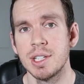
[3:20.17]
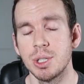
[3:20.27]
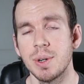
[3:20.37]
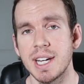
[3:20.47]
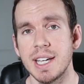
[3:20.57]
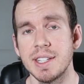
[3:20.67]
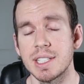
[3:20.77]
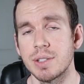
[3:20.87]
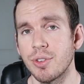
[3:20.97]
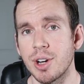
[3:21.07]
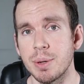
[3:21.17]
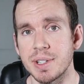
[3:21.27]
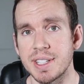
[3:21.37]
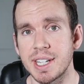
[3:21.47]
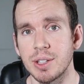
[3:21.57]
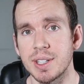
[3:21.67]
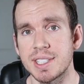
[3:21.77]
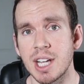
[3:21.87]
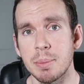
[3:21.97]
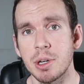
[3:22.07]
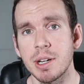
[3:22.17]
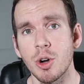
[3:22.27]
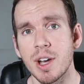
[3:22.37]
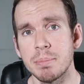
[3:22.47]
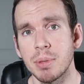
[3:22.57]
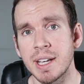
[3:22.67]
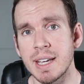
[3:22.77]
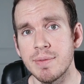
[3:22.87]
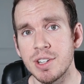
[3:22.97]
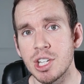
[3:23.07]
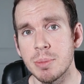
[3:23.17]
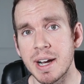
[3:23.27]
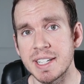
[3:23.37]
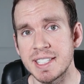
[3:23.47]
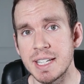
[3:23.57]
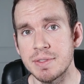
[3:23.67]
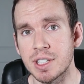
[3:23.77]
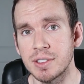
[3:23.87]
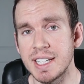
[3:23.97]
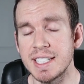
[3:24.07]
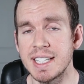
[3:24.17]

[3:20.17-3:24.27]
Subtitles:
So again, this is very ridiculous. Now I'm going to go ahead and play a video by Steve Scalise.